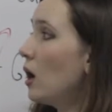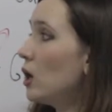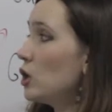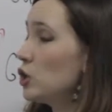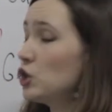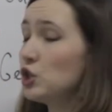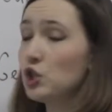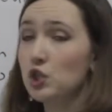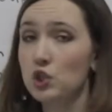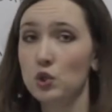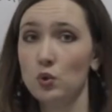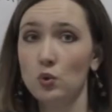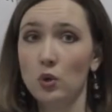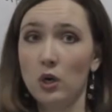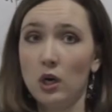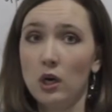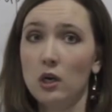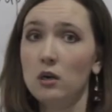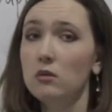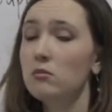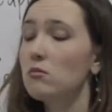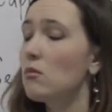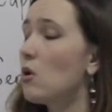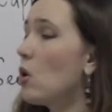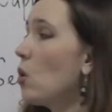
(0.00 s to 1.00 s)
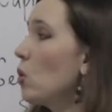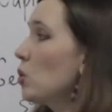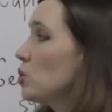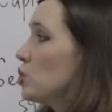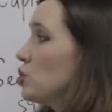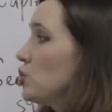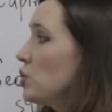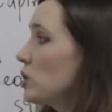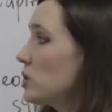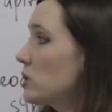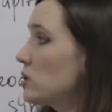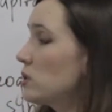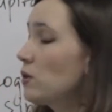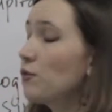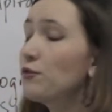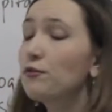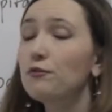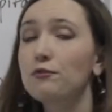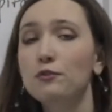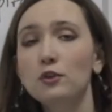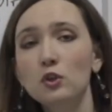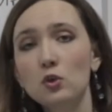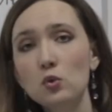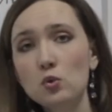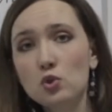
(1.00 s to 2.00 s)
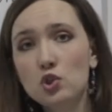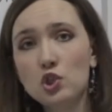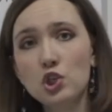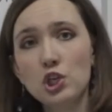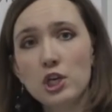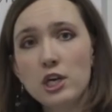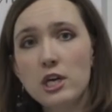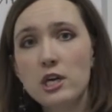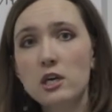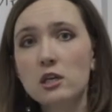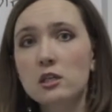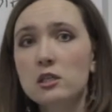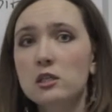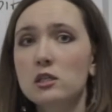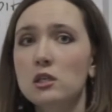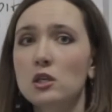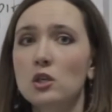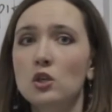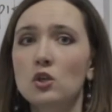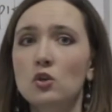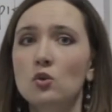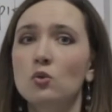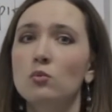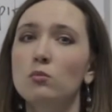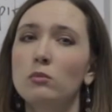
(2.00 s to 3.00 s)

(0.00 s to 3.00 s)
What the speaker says: sugar or just few chairs, you